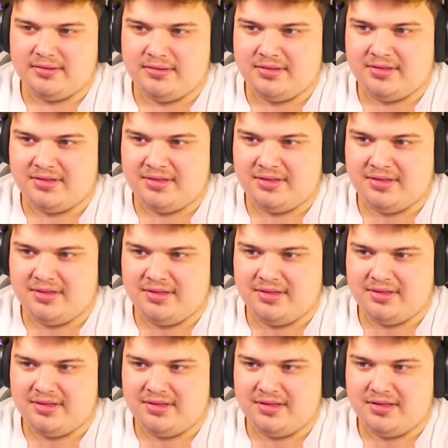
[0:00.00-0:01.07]

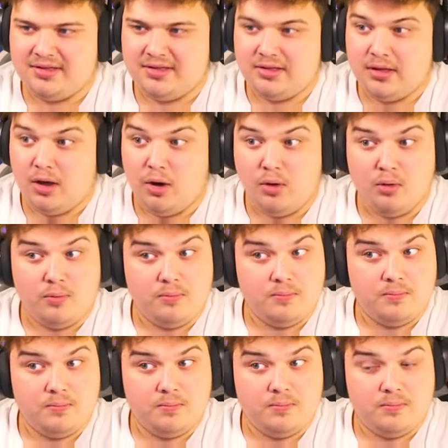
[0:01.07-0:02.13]

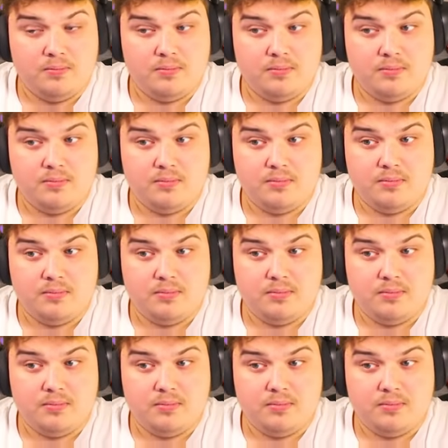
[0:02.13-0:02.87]
No one is speaking in this clip.